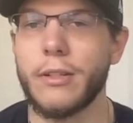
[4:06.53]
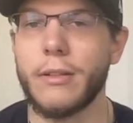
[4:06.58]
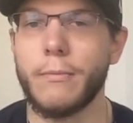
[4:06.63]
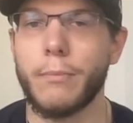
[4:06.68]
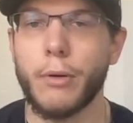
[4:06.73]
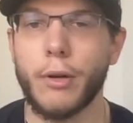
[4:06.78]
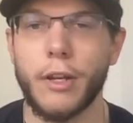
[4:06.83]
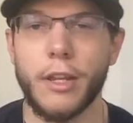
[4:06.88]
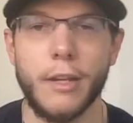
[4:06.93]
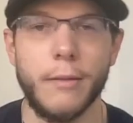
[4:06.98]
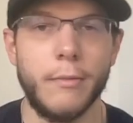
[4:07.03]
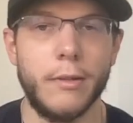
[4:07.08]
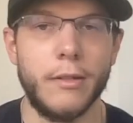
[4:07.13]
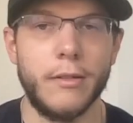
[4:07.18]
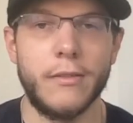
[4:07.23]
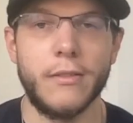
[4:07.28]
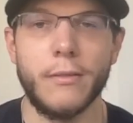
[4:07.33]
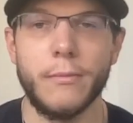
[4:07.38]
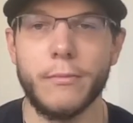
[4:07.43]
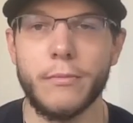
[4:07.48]
and put him
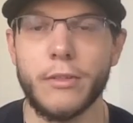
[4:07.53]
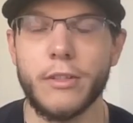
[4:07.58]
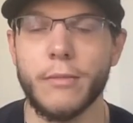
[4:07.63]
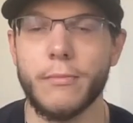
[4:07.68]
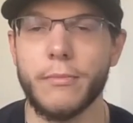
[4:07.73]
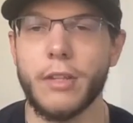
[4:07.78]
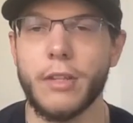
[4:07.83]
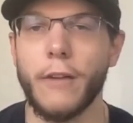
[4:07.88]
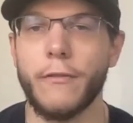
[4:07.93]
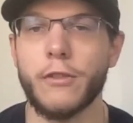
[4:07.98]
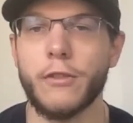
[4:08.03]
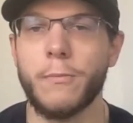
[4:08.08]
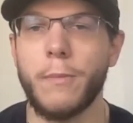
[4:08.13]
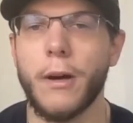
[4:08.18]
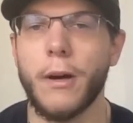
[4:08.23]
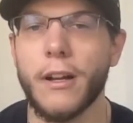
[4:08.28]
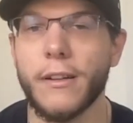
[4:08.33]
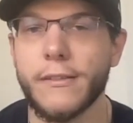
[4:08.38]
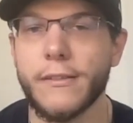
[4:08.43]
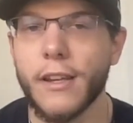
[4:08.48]
in some tough
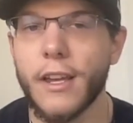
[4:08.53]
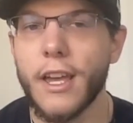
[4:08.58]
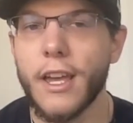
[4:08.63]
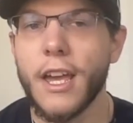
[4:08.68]
spots.